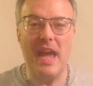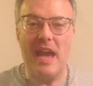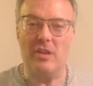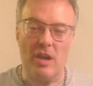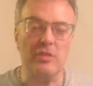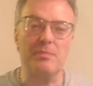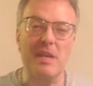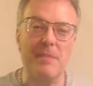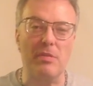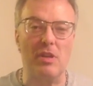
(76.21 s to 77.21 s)
and other
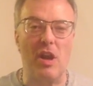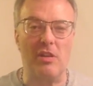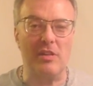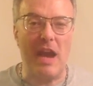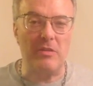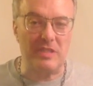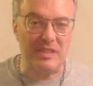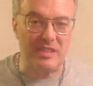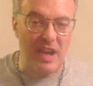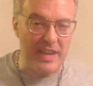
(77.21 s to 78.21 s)
people are allowed to
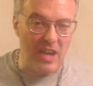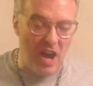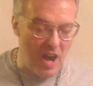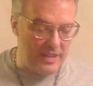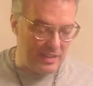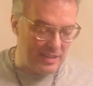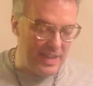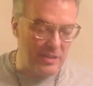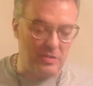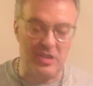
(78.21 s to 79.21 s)
sign on at a
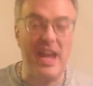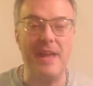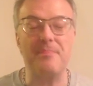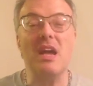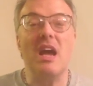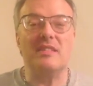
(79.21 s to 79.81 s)
later date,